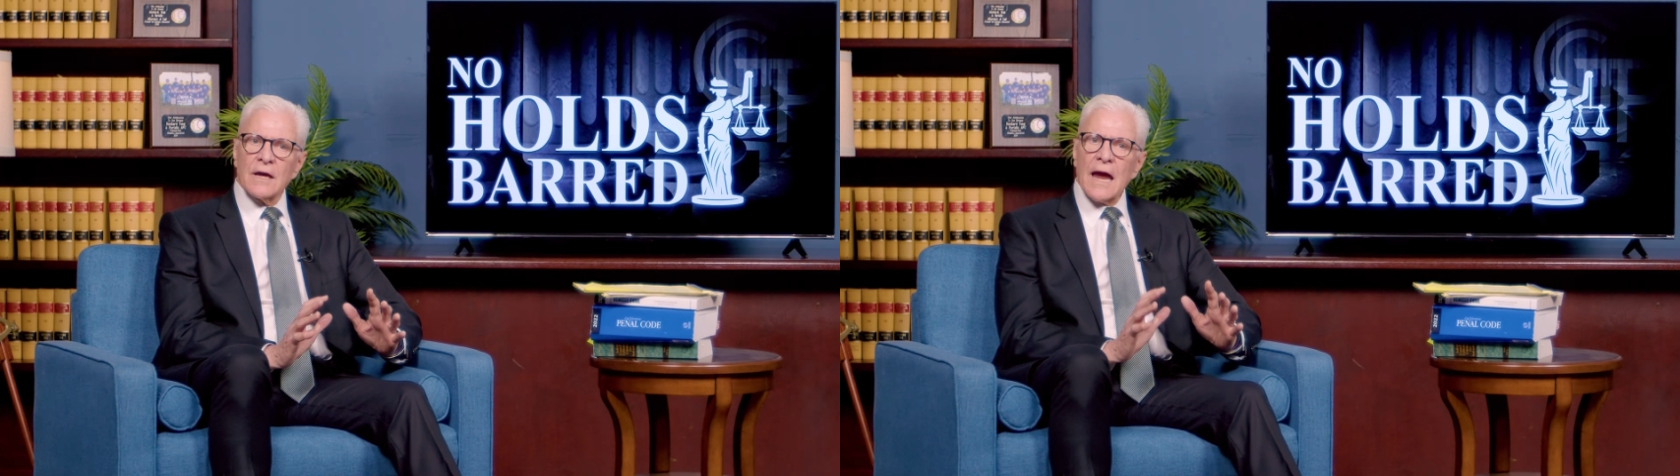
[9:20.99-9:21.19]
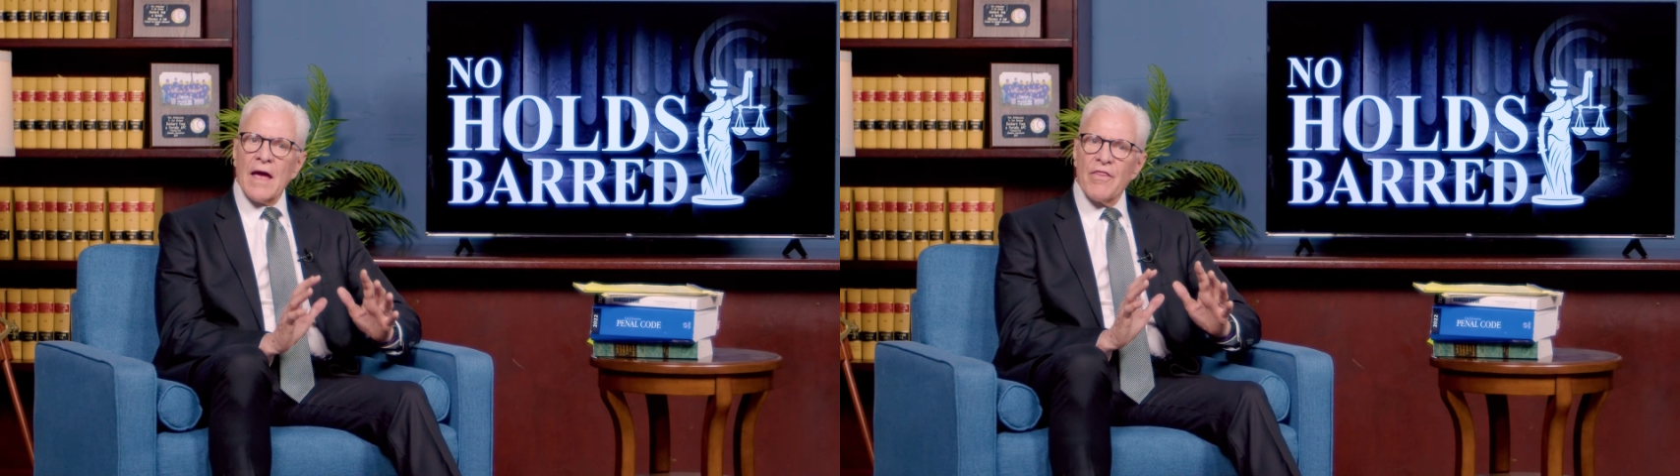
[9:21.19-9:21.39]

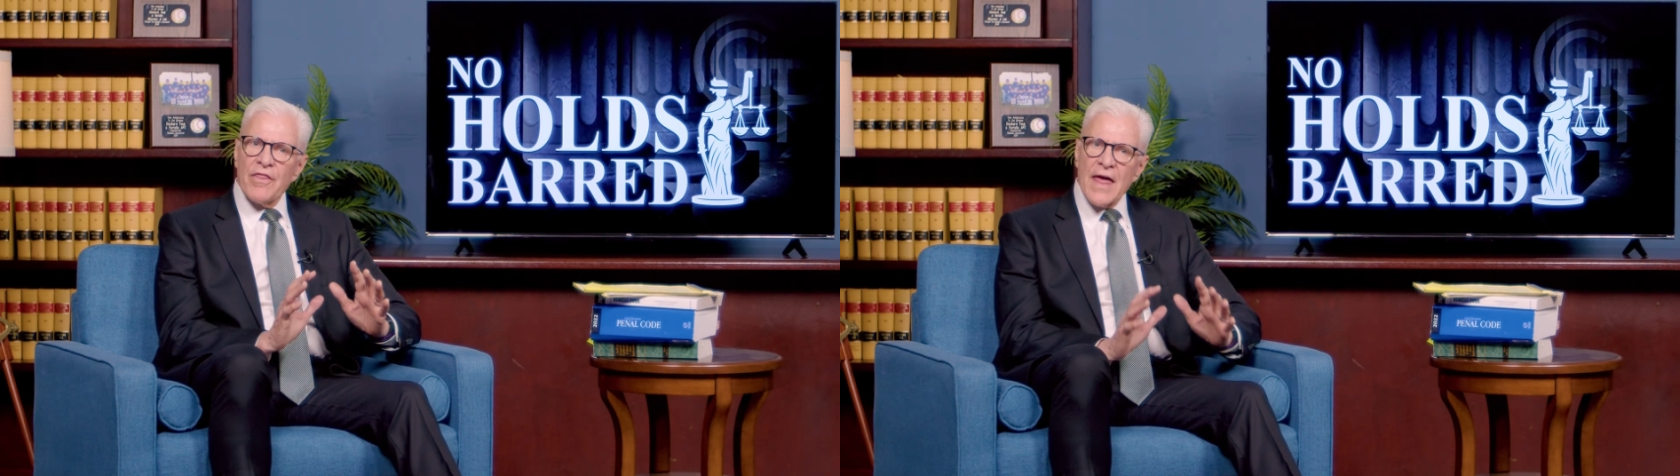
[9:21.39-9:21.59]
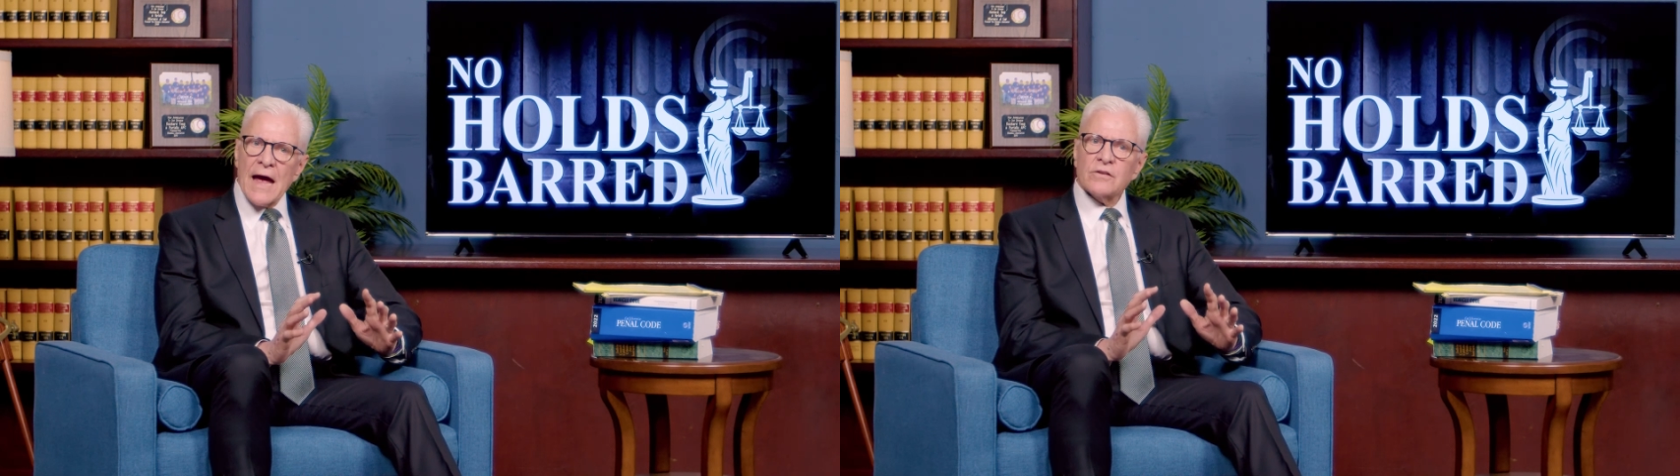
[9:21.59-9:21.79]
and
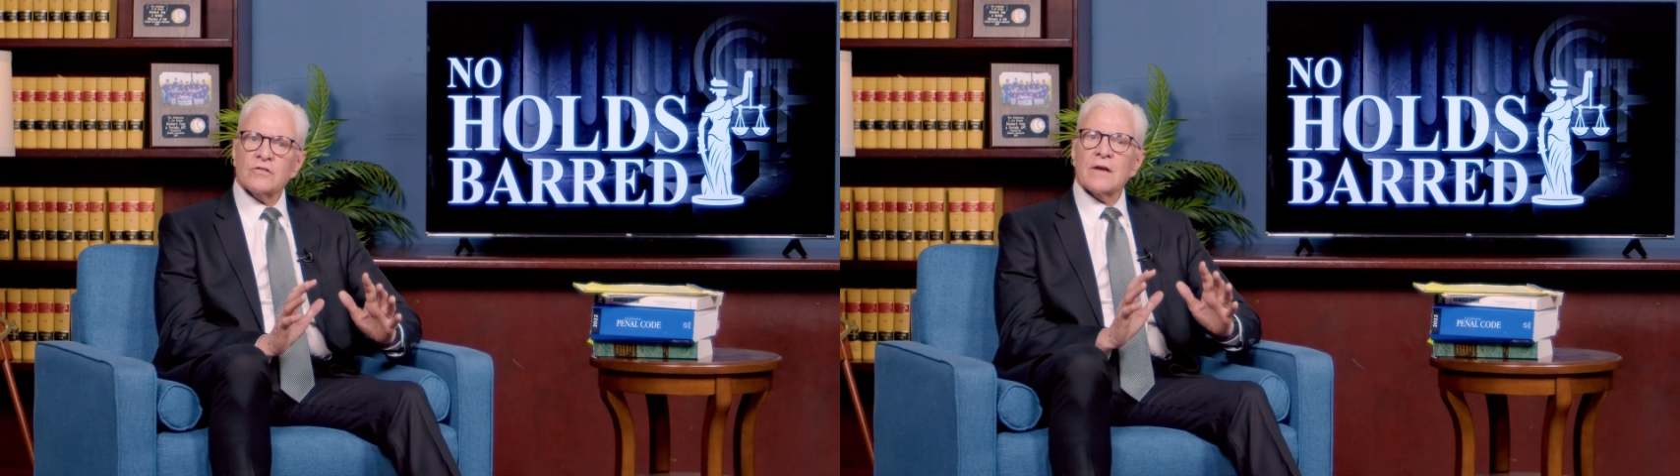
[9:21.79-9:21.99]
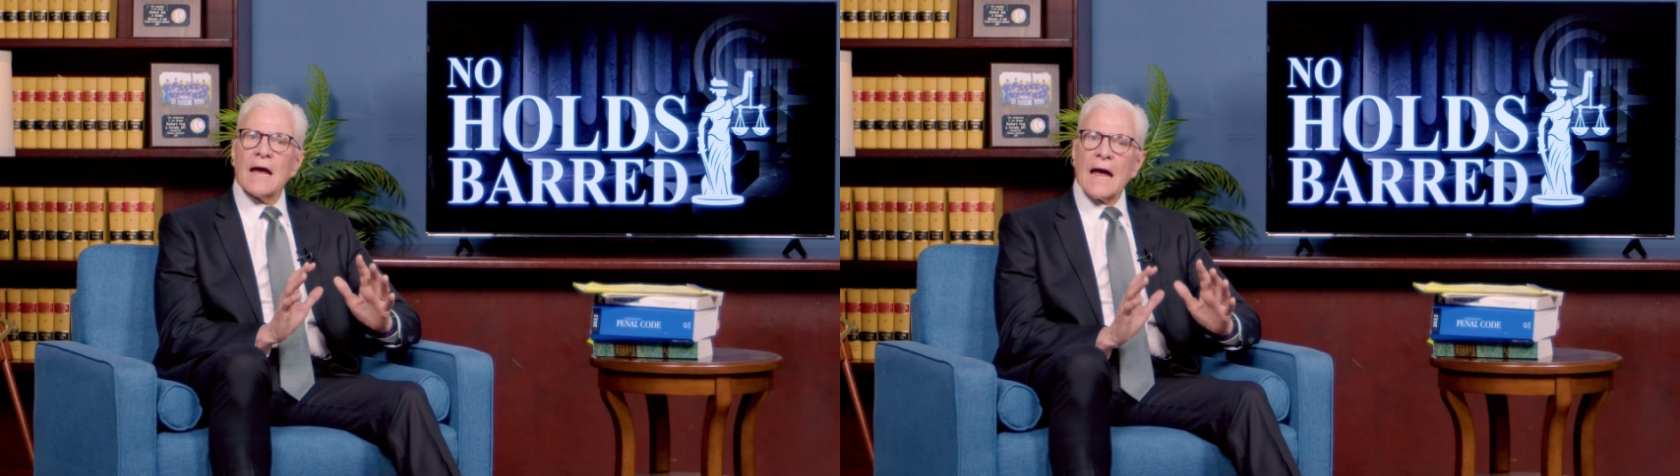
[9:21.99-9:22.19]

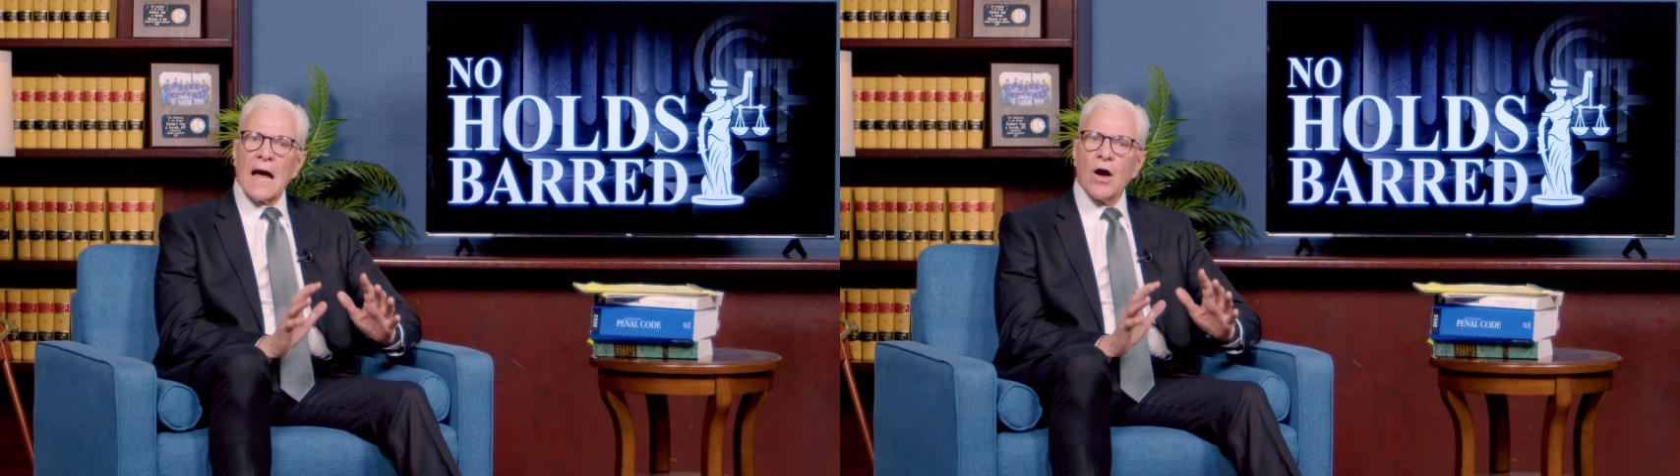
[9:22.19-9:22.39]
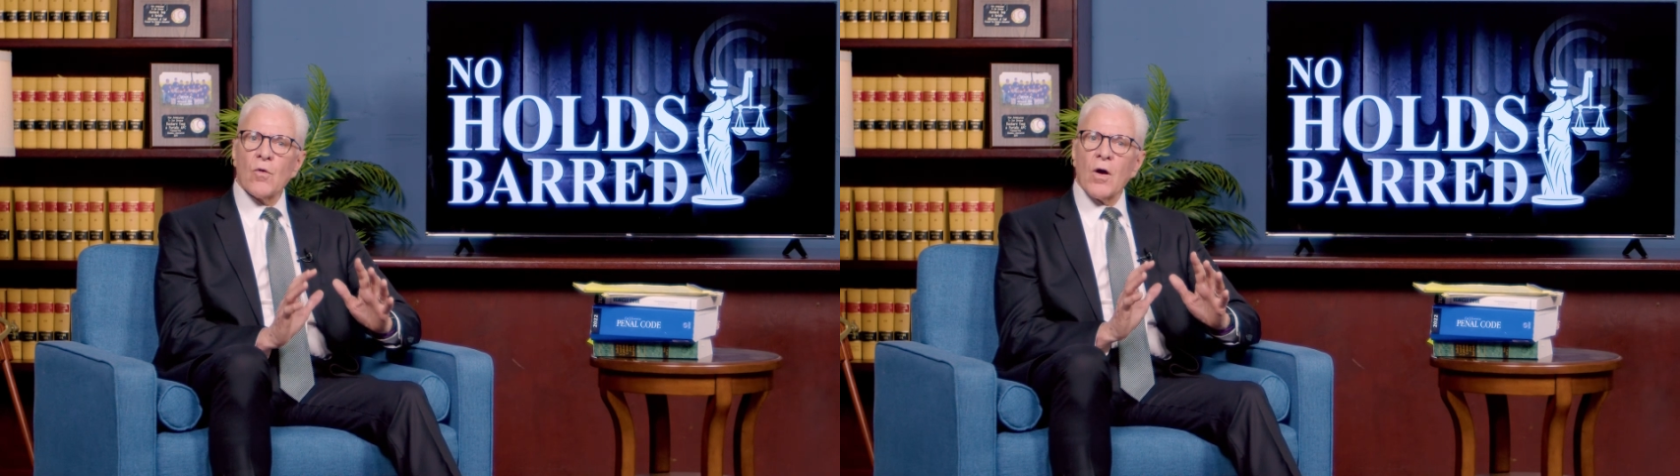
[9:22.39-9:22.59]
that's
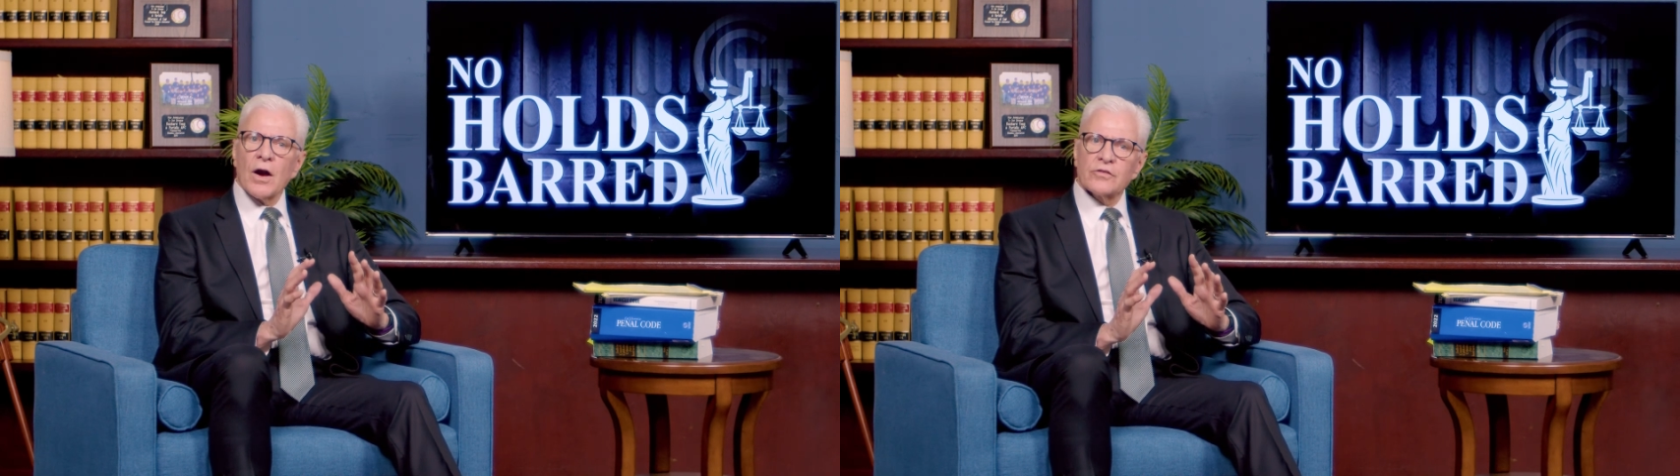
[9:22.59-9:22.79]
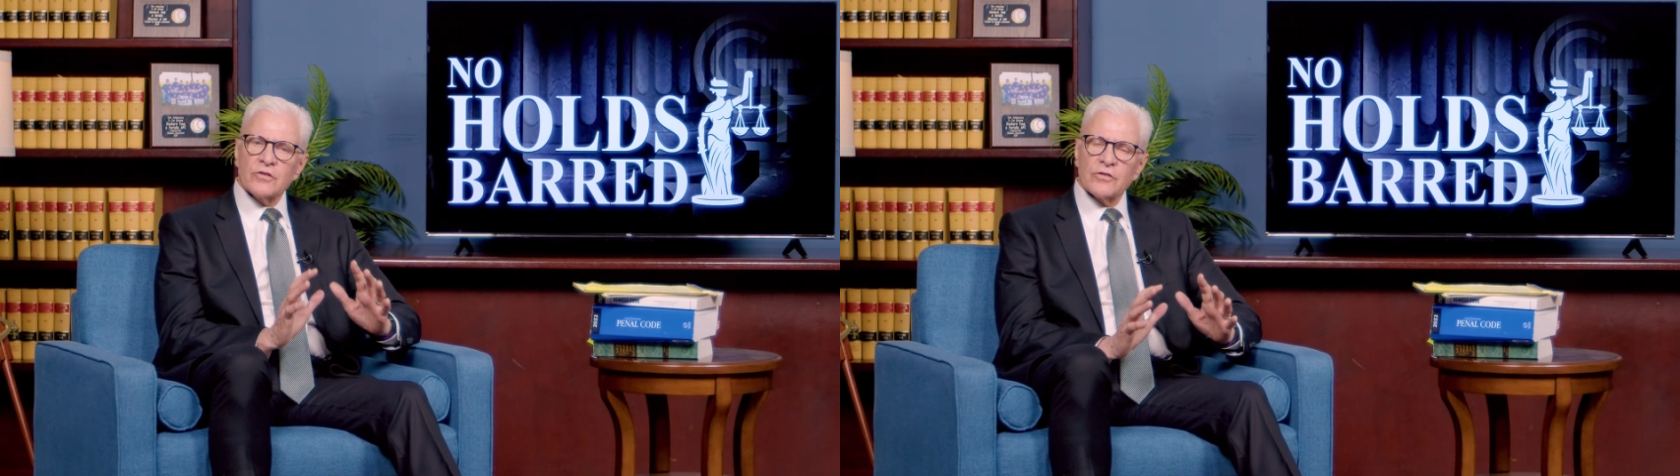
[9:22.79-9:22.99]
how
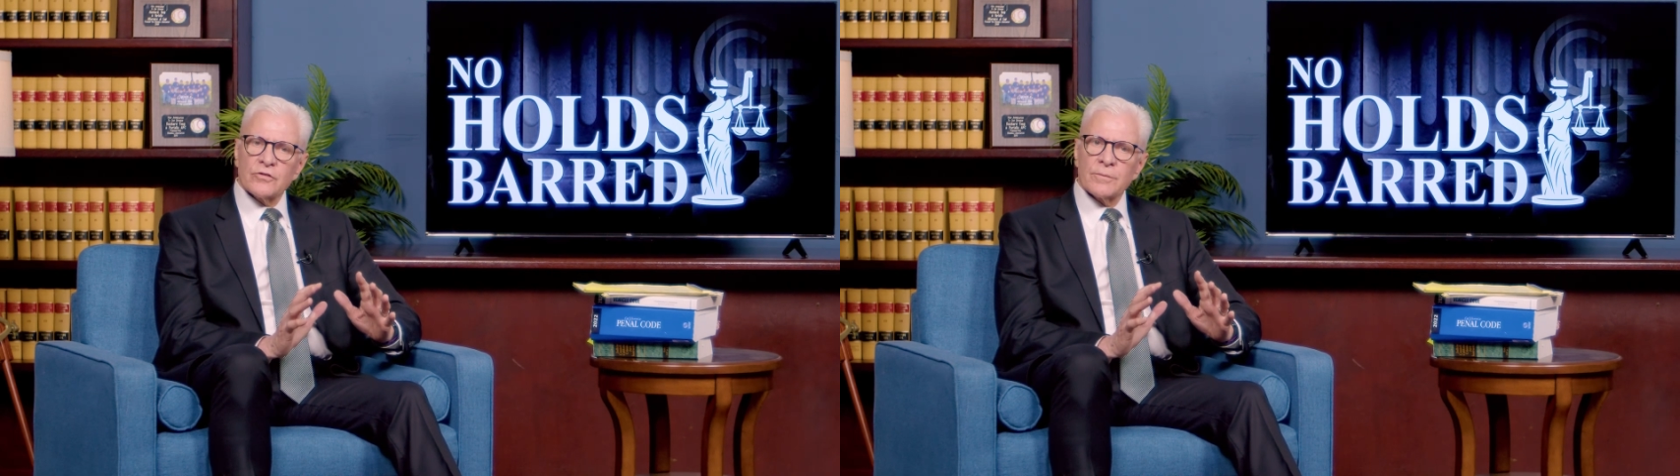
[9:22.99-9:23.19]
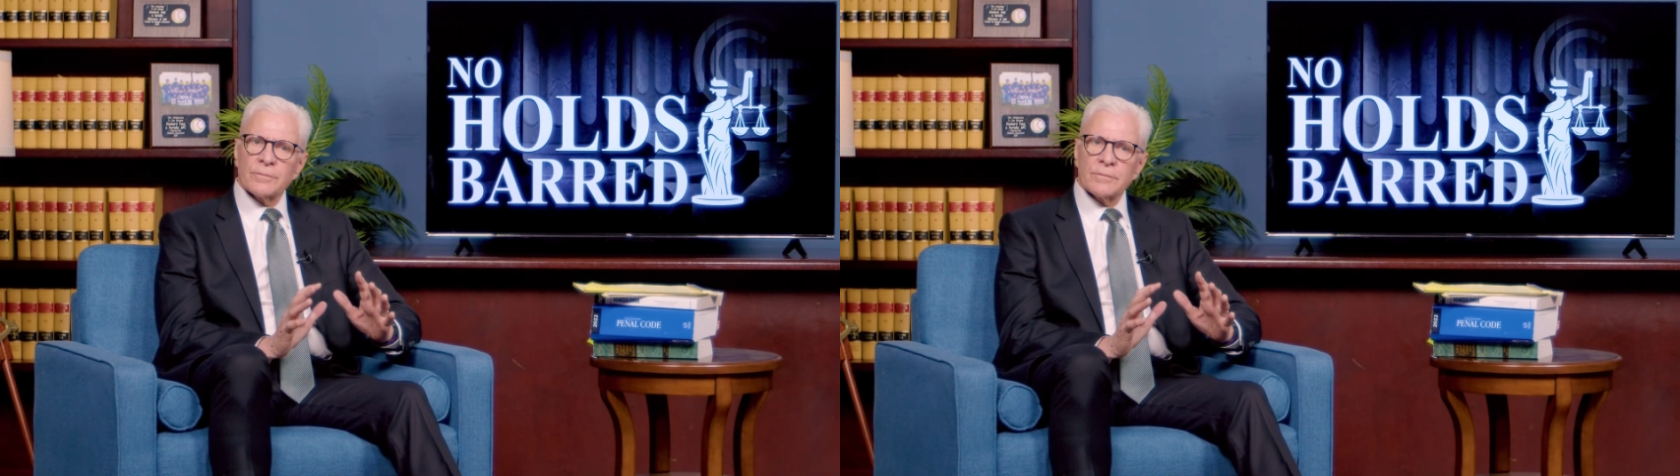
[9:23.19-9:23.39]
our
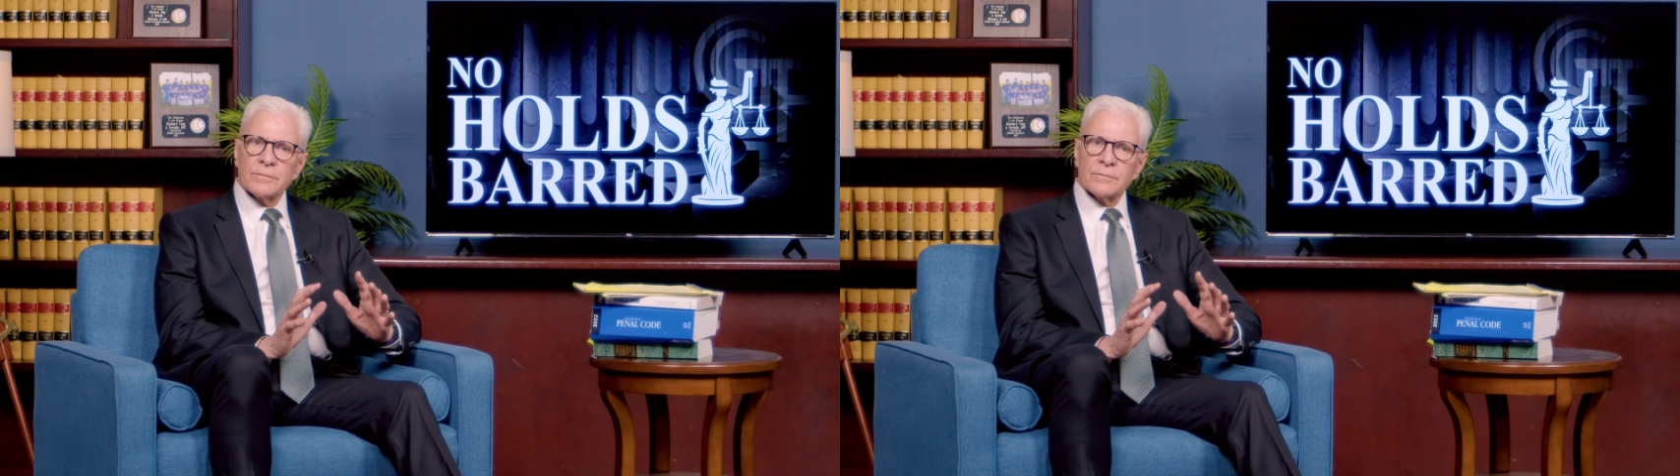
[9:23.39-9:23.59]
system